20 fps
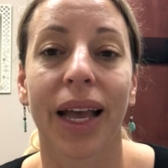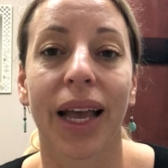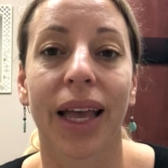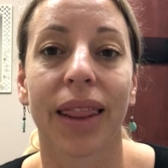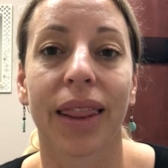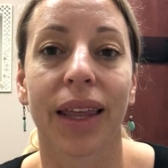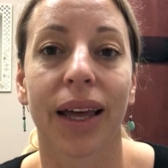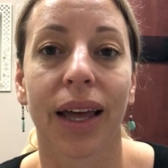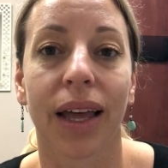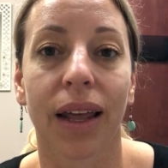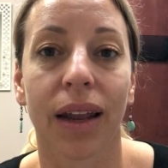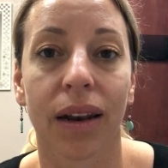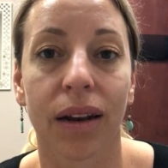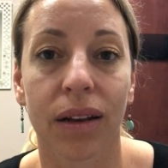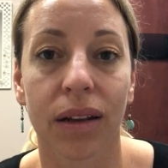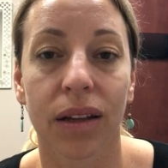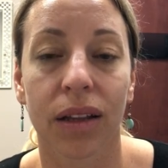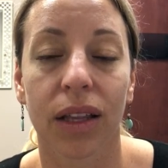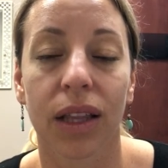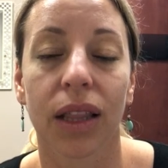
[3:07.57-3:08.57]
and
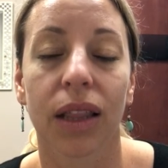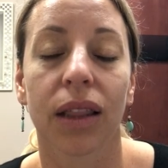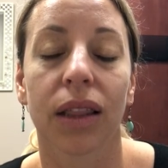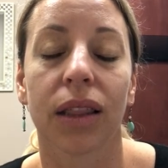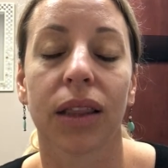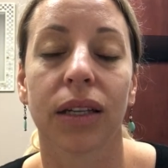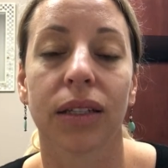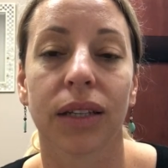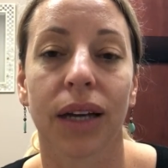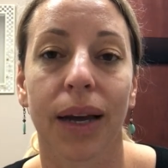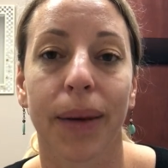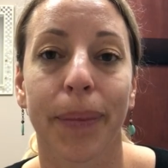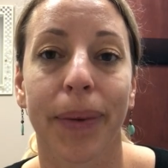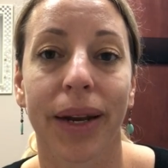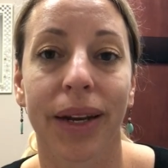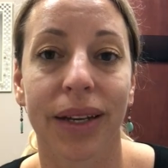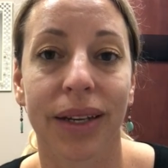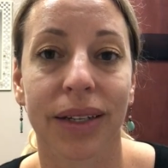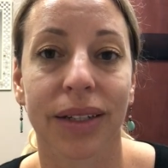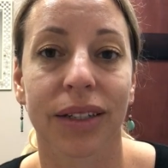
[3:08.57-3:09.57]
then the
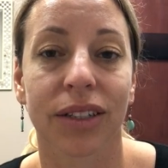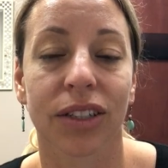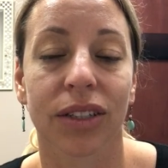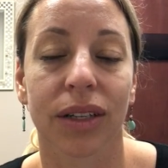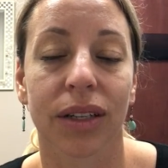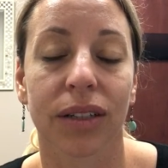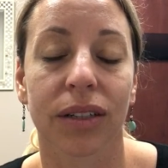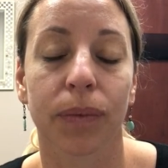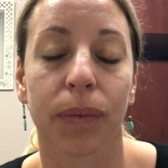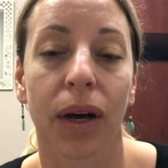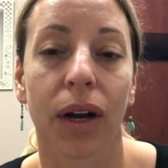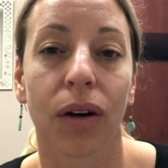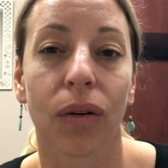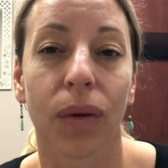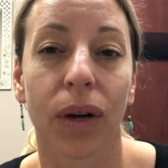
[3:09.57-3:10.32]
diabetic condition gets better.